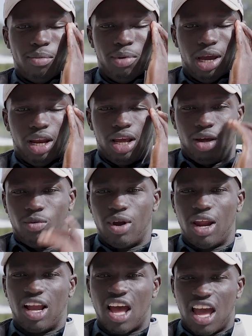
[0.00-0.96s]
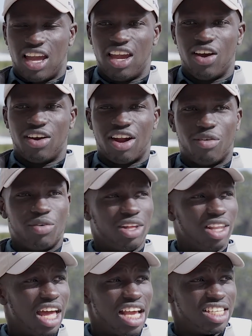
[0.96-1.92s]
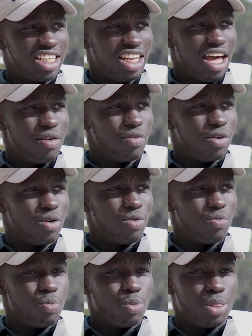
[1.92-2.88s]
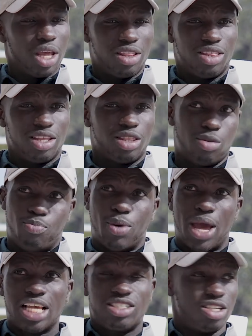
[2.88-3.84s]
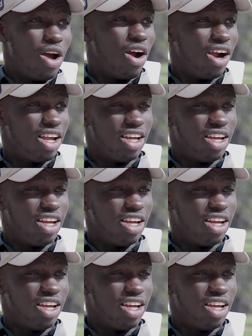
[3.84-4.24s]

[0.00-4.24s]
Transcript: But when I got here and I realized the level that the best are,